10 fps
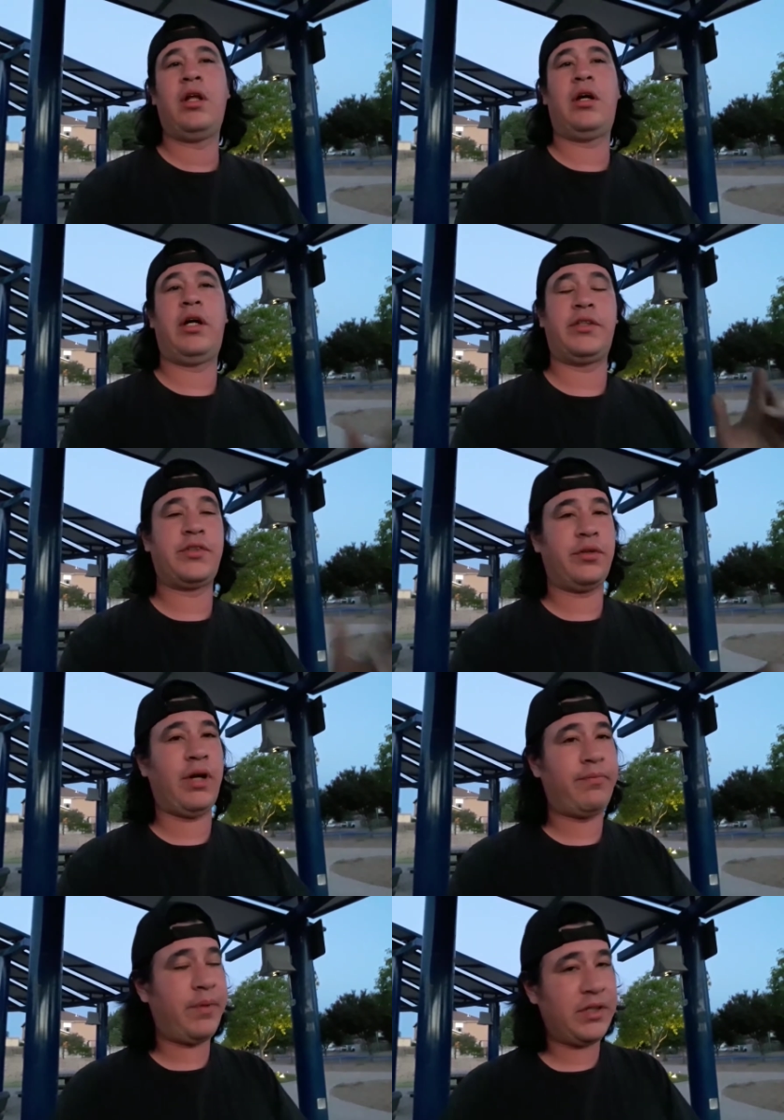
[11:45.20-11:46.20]
Alright, so
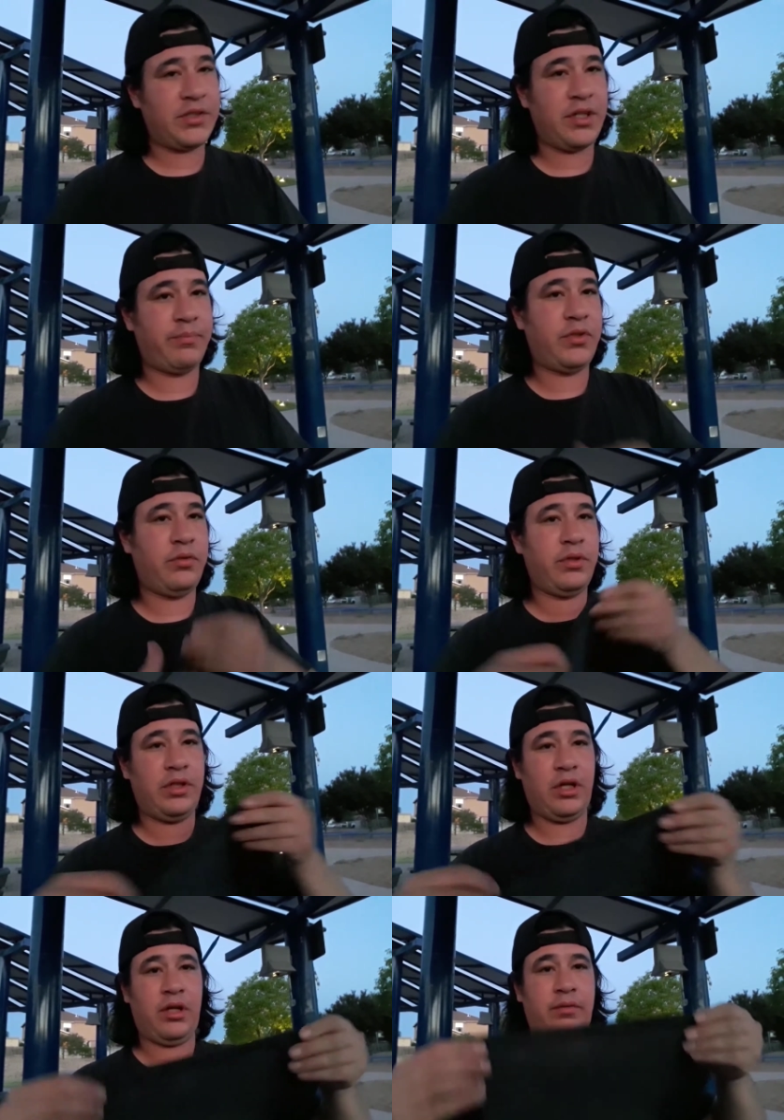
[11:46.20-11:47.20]
I finished up doing
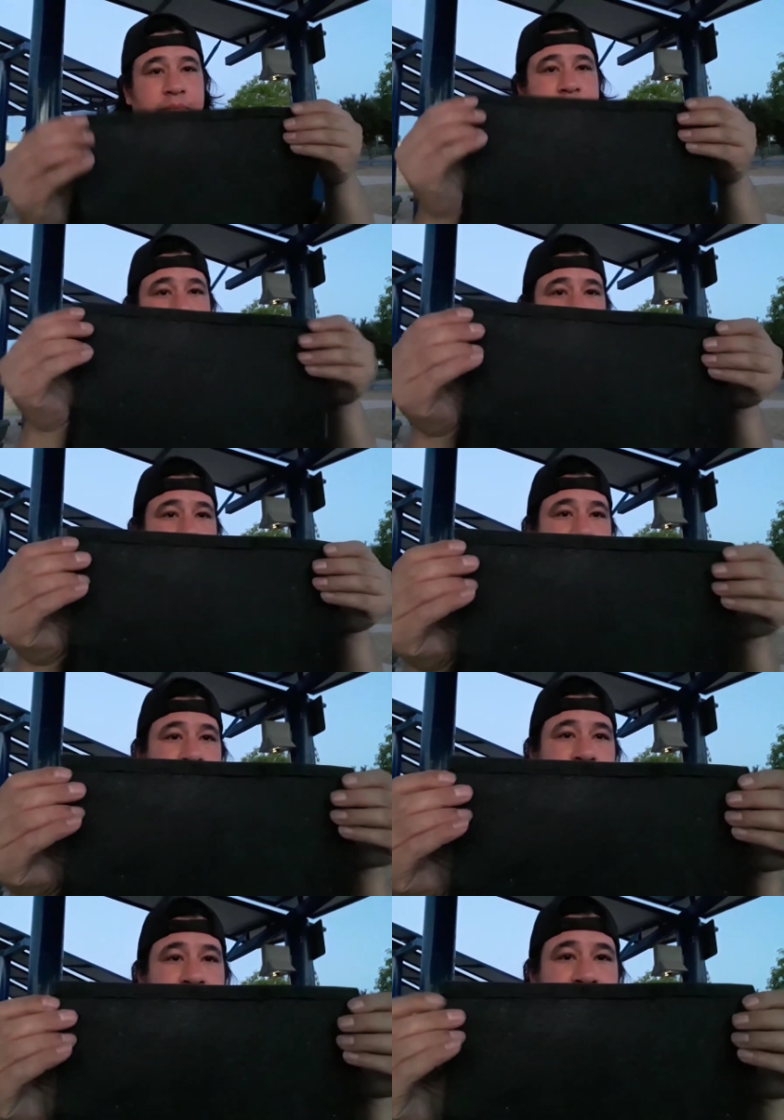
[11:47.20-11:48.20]
the
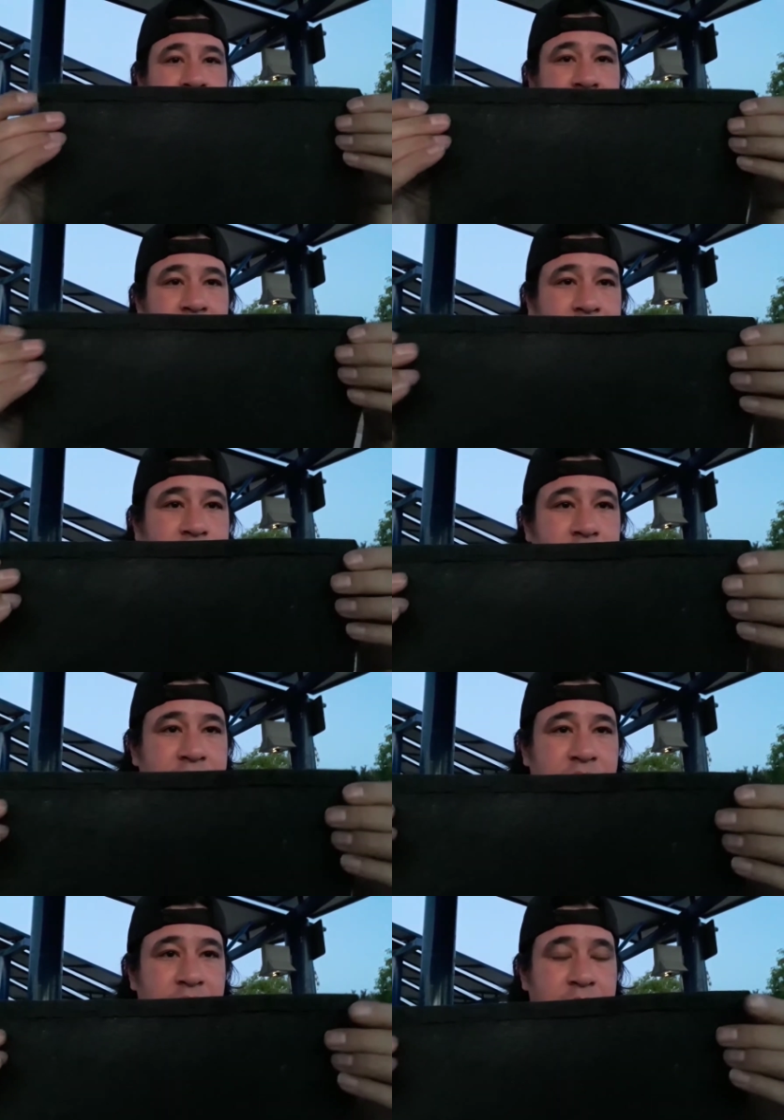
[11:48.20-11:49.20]
this piece, that
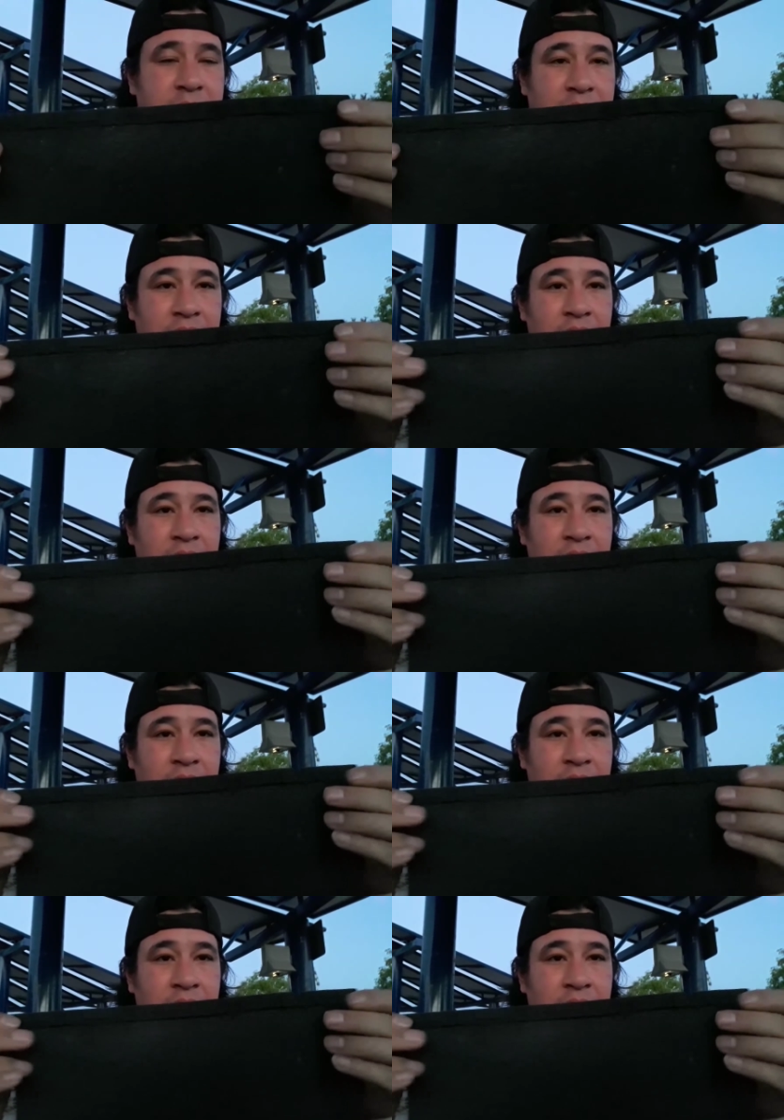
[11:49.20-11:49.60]
first little bit.